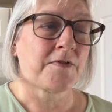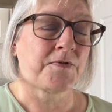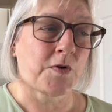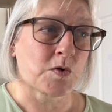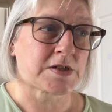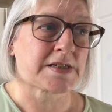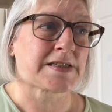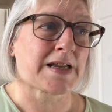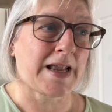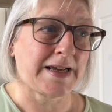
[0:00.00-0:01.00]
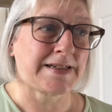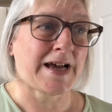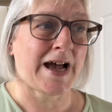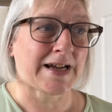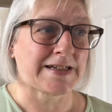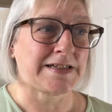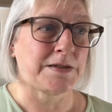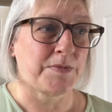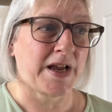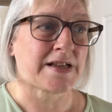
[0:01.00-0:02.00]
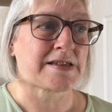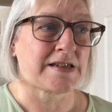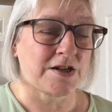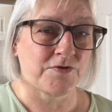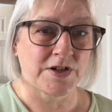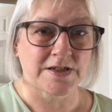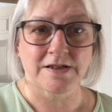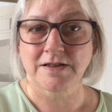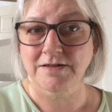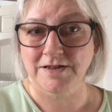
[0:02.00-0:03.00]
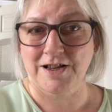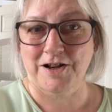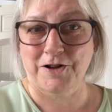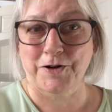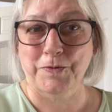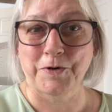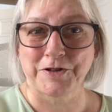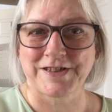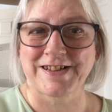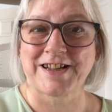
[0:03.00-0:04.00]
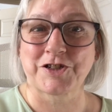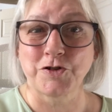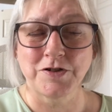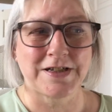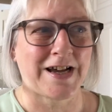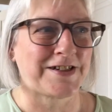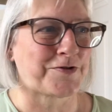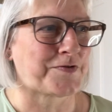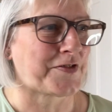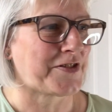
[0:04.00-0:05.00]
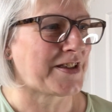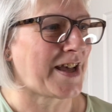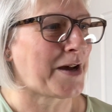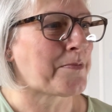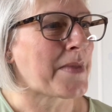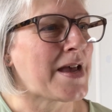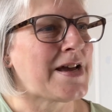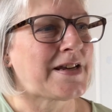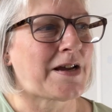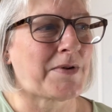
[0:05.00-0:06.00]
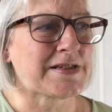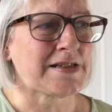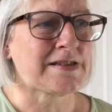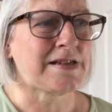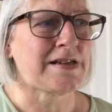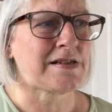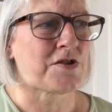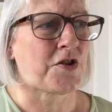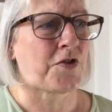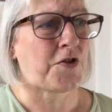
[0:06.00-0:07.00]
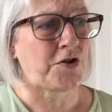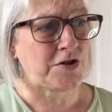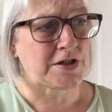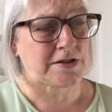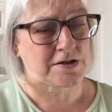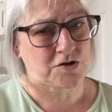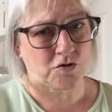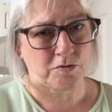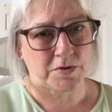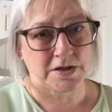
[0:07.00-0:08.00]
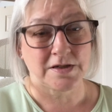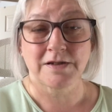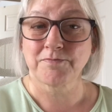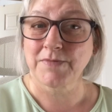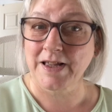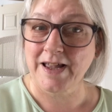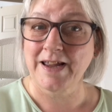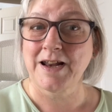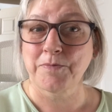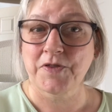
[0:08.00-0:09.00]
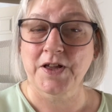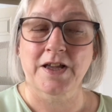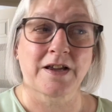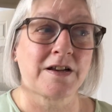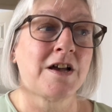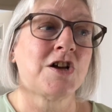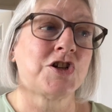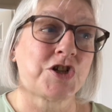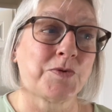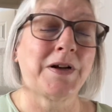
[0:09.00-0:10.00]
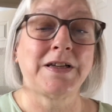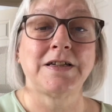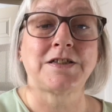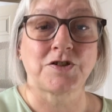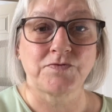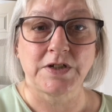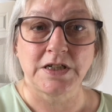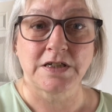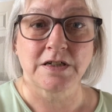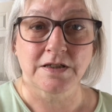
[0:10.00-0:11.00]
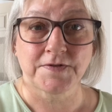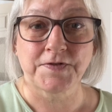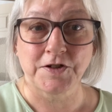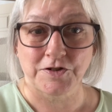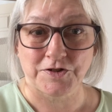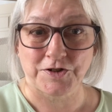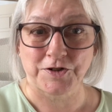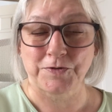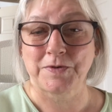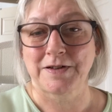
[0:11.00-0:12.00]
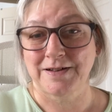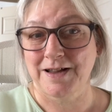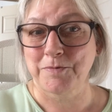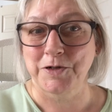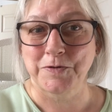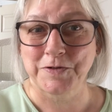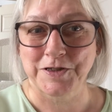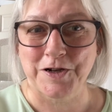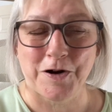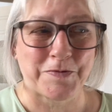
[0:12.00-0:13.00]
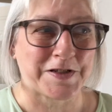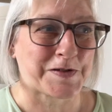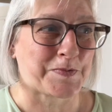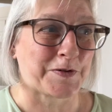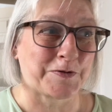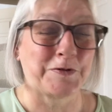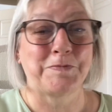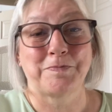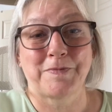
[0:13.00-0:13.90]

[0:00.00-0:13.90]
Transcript: Fawcett's Light Academia series. There's a lot of words to get tongue-tied over in there. Now, as it says, the third instalment, again, I'm thinking, do I need to read the first two? Let me know in the comments below.